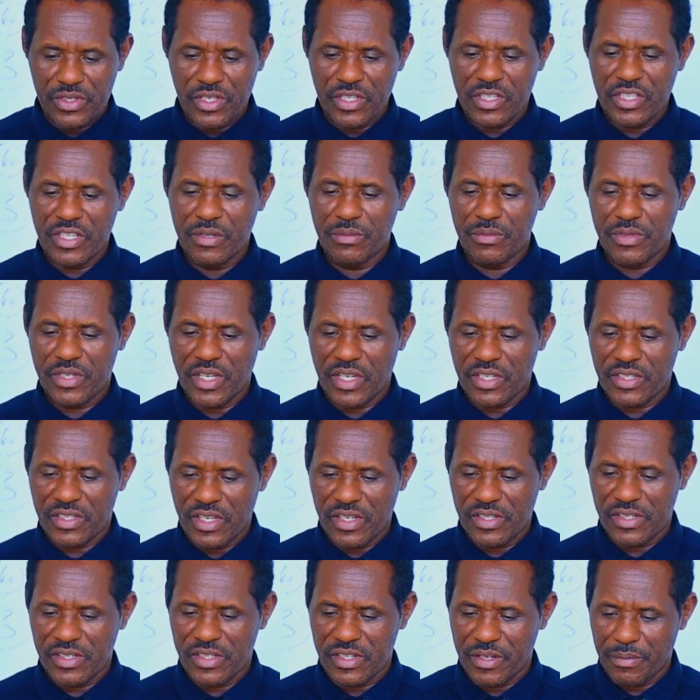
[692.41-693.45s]
The team
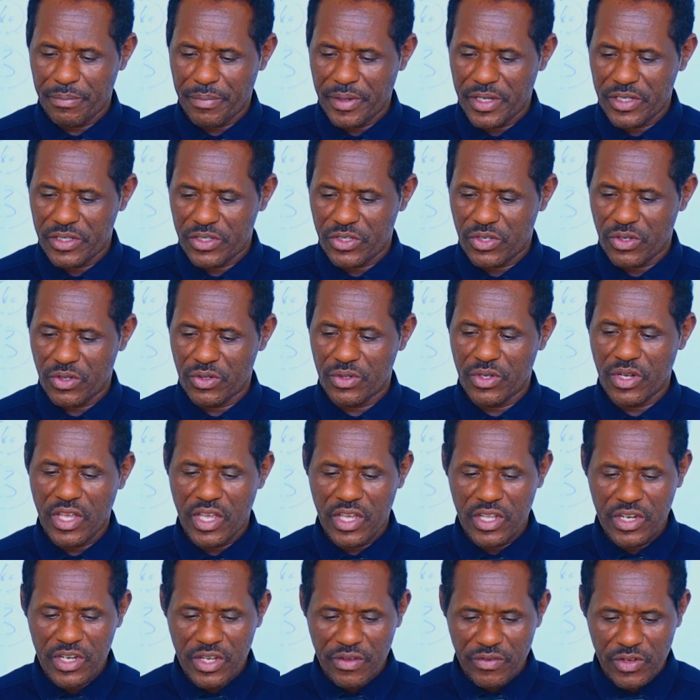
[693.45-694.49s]
success depends on
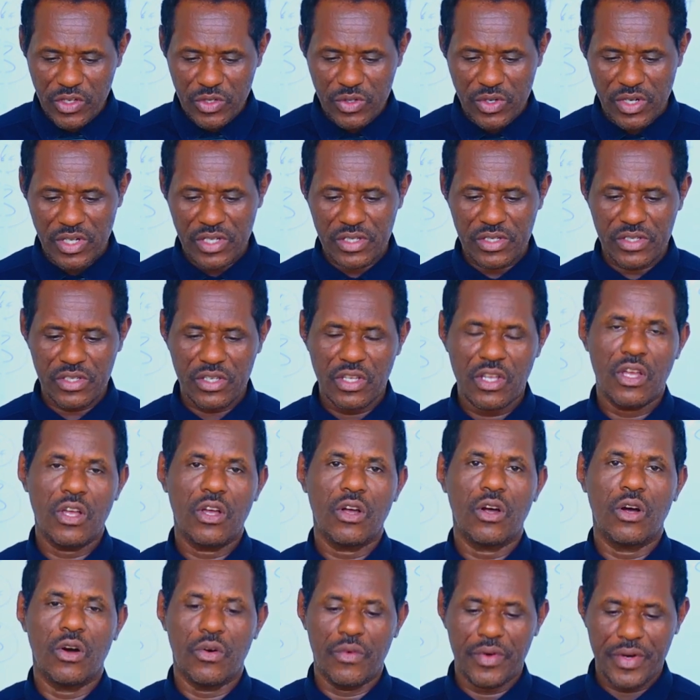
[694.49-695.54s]
individuals
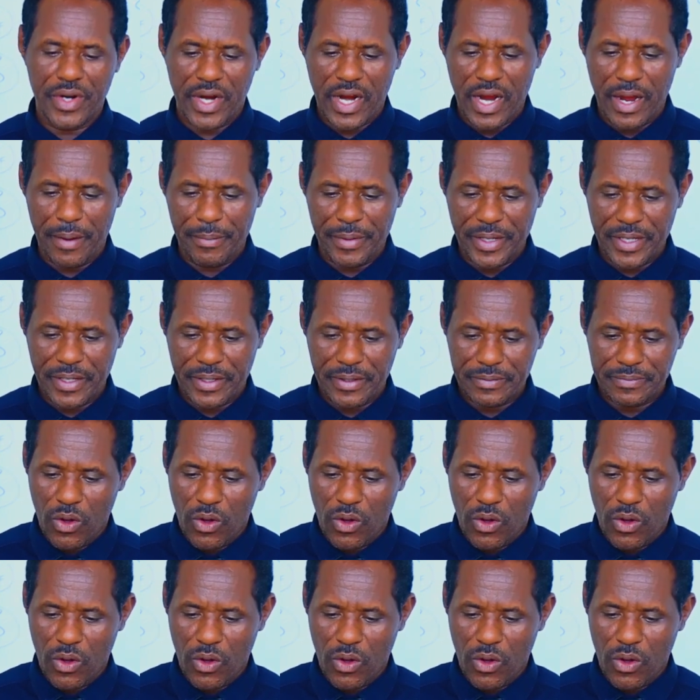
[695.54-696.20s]
overcoming.